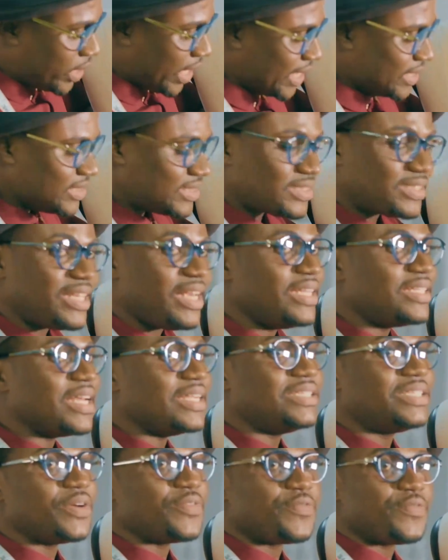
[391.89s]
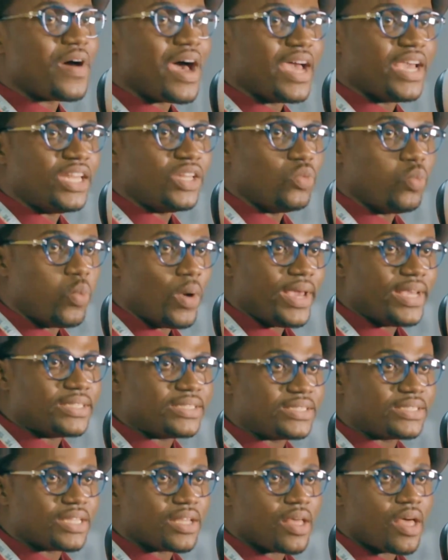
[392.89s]
can see the defined
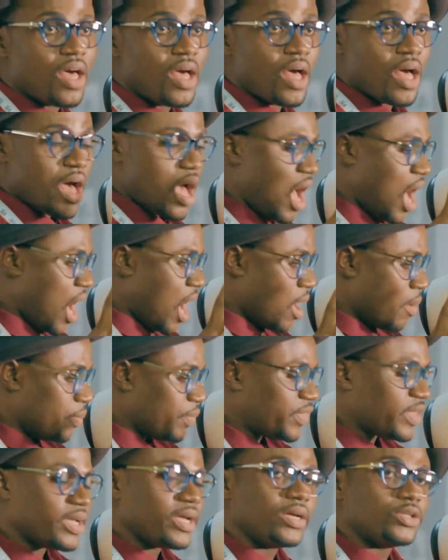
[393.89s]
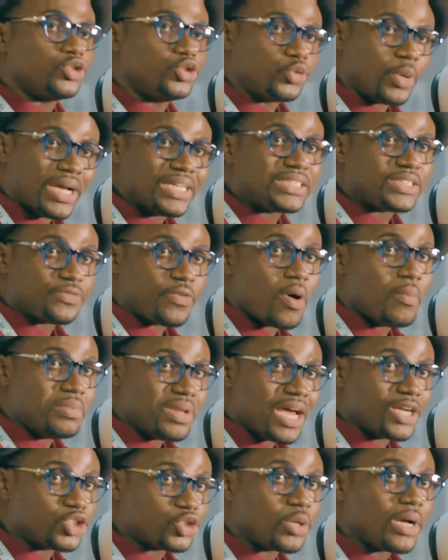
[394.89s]
waist the dress form
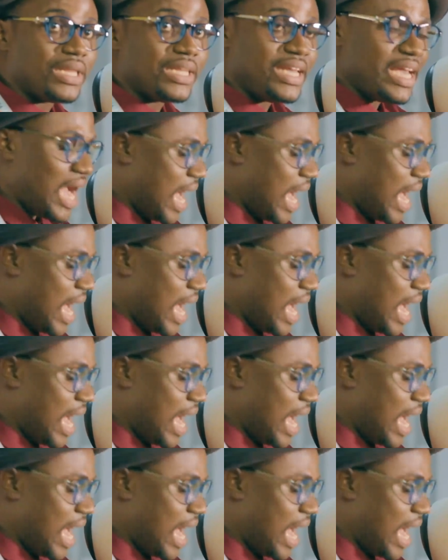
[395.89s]
naturally